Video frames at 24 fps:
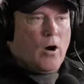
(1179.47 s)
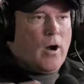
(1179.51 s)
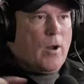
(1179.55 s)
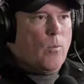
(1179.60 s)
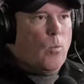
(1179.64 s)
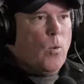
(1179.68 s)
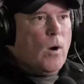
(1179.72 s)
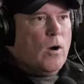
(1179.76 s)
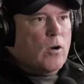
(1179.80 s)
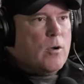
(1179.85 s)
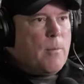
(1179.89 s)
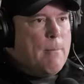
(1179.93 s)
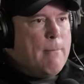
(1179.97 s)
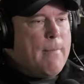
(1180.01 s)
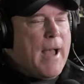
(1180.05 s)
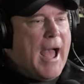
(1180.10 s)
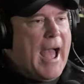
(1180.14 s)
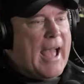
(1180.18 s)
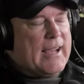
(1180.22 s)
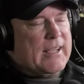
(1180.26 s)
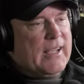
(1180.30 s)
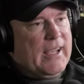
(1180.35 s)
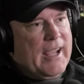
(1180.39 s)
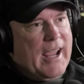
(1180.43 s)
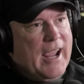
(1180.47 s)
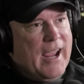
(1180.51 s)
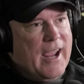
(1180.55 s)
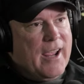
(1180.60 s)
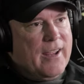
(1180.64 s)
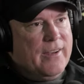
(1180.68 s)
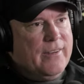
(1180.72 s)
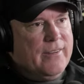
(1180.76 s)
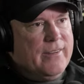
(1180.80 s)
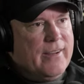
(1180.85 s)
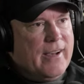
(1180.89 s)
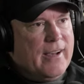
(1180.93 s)
All right, welcome back,
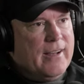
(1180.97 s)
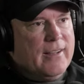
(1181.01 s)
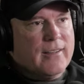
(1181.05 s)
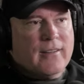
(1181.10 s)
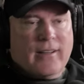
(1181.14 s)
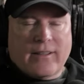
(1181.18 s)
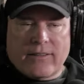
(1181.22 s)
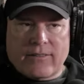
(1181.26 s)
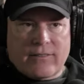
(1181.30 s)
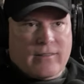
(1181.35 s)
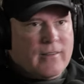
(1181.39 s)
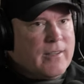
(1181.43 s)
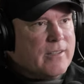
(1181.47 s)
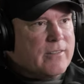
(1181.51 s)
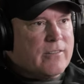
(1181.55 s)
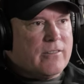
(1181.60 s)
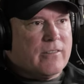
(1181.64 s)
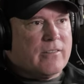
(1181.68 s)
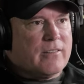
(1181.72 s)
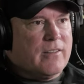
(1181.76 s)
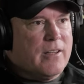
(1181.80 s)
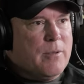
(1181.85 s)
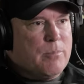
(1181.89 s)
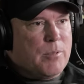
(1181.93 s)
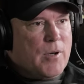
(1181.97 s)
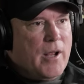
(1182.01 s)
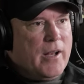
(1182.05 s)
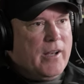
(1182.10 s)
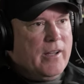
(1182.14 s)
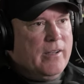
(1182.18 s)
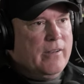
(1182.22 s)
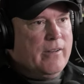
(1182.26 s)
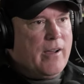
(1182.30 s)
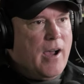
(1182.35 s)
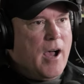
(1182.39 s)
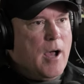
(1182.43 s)
and let's just leap right
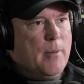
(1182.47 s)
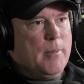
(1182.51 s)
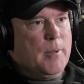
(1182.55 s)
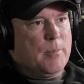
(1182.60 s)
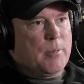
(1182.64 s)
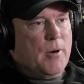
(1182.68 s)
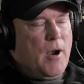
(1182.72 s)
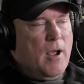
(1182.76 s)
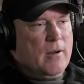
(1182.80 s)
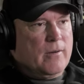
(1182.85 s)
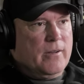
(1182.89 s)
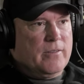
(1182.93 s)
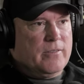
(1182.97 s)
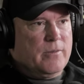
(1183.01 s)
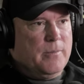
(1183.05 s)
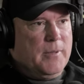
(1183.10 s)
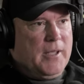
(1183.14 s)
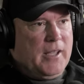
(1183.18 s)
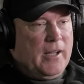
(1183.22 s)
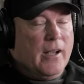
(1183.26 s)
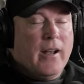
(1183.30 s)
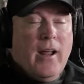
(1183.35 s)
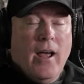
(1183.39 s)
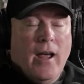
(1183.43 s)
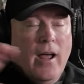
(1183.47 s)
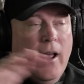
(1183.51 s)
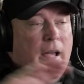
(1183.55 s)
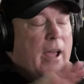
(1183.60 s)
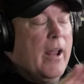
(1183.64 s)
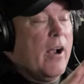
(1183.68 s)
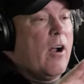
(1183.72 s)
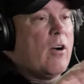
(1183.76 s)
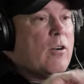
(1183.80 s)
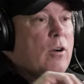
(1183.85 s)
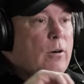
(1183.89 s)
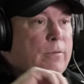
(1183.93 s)
into hobby progress to begin.
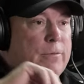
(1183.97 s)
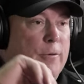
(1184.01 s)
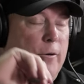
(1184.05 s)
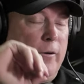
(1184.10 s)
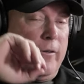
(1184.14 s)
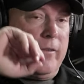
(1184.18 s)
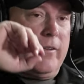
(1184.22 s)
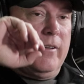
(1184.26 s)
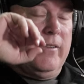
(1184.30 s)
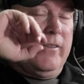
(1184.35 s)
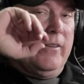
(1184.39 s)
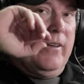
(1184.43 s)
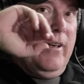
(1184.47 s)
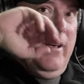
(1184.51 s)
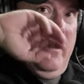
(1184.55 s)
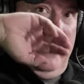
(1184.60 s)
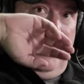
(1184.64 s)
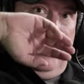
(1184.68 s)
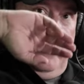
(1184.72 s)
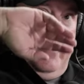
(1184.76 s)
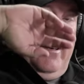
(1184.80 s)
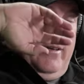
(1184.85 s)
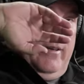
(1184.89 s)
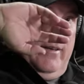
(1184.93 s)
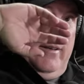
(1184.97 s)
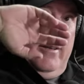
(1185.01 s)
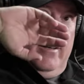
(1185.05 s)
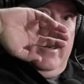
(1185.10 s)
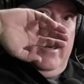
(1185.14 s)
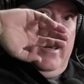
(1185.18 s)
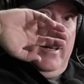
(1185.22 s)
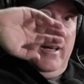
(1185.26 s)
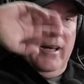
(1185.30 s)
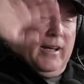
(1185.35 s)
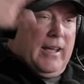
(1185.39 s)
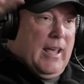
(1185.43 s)
And I'll go first because,
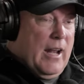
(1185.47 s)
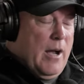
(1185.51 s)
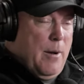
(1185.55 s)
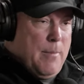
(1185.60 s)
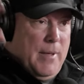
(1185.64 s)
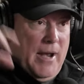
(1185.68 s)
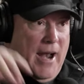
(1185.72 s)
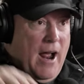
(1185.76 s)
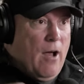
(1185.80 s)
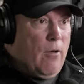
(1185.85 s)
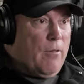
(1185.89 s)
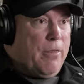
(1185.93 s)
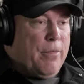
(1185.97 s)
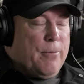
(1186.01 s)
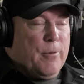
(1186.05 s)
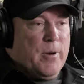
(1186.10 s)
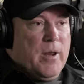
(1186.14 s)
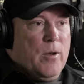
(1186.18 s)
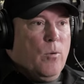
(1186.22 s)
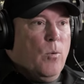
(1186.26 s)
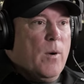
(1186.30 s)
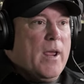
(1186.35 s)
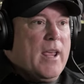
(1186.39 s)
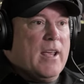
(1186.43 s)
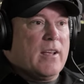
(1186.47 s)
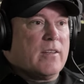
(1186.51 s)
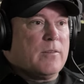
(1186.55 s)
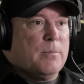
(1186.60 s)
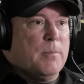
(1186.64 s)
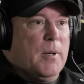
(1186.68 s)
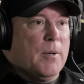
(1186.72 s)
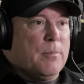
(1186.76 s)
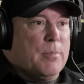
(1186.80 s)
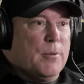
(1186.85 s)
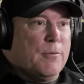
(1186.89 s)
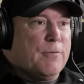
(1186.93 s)
again, I've been out 3 weeks,
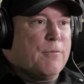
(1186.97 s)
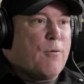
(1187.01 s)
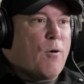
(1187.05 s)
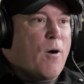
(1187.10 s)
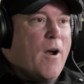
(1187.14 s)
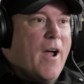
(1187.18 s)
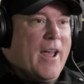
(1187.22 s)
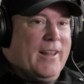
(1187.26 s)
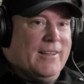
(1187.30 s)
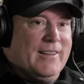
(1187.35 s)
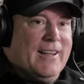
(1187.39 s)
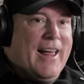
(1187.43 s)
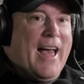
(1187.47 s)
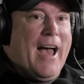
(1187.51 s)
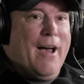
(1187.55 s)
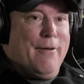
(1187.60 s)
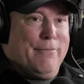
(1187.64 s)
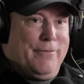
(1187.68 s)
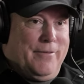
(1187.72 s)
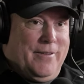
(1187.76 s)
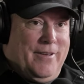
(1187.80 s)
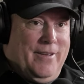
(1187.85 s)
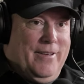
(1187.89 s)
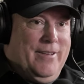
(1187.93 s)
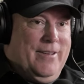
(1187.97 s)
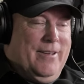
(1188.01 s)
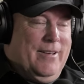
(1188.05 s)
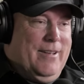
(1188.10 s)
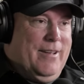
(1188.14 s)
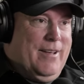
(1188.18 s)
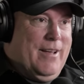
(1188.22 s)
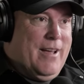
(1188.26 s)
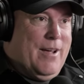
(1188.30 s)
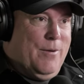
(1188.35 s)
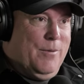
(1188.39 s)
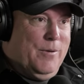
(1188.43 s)
but before I left,
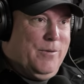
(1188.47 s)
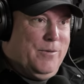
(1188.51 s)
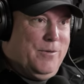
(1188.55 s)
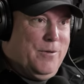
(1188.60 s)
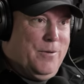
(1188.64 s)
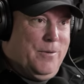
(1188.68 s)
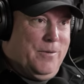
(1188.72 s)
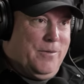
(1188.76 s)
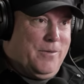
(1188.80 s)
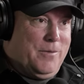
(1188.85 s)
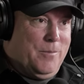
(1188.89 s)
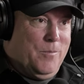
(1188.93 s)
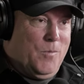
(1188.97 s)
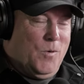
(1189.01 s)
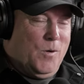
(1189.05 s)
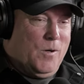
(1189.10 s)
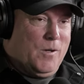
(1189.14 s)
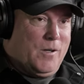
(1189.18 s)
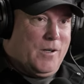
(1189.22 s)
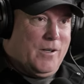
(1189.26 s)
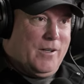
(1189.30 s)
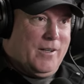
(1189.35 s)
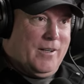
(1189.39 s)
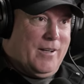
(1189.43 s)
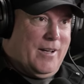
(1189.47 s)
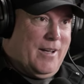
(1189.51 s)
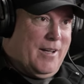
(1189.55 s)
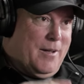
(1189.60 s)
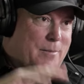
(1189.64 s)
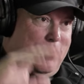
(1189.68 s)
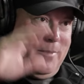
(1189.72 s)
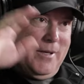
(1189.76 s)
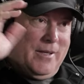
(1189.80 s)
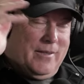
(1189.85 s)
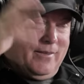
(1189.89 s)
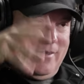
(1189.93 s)
I was doing some work
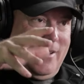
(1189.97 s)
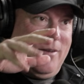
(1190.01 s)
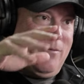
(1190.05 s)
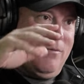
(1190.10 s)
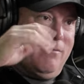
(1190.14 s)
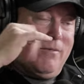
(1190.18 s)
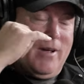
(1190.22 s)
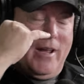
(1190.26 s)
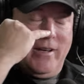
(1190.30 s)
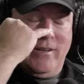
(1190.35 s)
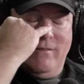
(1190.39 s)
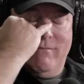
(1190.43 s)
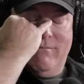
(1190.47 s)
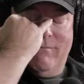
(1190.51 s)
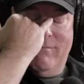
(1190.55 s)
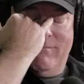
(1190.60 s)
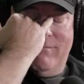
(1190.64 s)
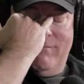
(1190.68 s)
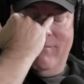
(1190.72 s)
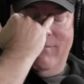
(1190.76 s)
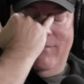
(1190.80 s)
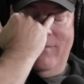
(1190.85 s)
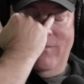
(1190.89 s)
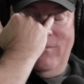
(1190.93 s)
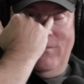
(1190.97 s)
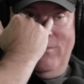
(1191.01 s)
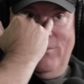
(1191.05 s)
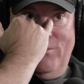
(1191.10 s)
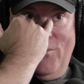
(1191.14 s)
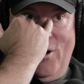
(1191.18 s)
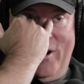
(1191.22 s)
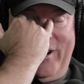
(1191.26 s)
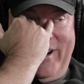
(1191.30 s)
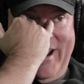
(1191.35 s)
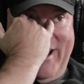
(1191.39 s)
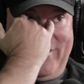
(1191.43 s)
because I
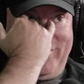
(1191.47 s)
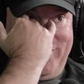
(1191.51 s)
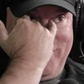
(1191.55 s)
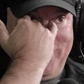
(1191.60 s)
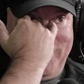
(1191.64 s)
wanted to have